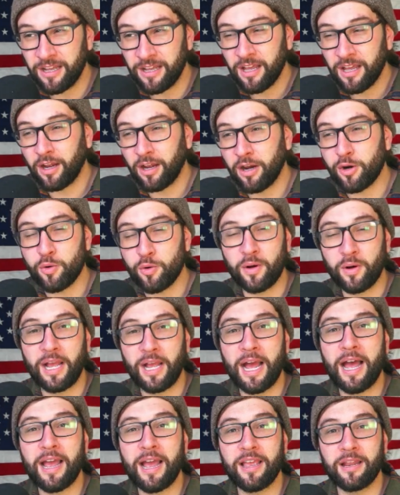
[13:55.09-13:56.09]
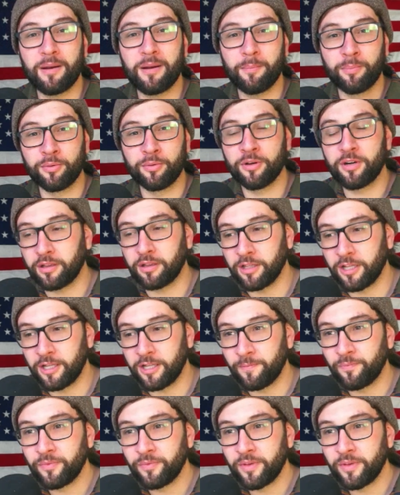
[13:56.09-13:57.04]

go to a guy in Brooklyn,